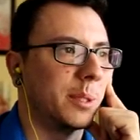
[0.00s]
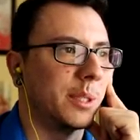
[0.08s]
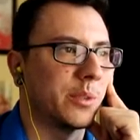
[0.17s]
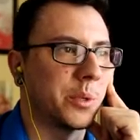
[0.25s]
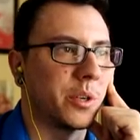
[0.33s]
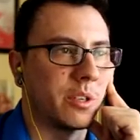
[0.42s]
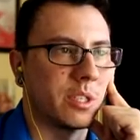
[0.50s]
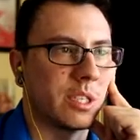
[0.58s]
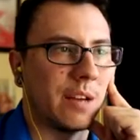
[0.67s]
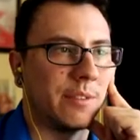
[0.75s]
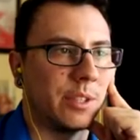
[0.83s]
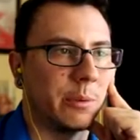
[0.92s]
Please return the
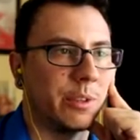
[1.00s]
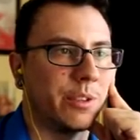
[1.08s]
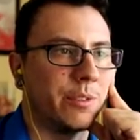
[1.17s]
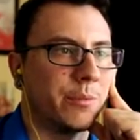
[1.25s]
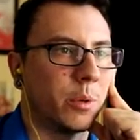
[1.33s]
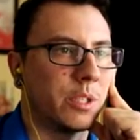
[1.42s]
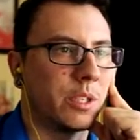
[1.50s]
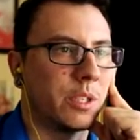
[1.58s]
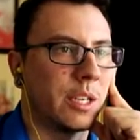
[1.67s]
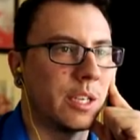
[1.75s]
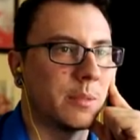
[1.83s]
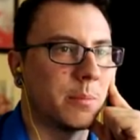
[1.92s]
scaffolding within
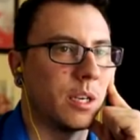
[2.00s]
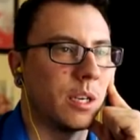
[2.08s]
fourteen days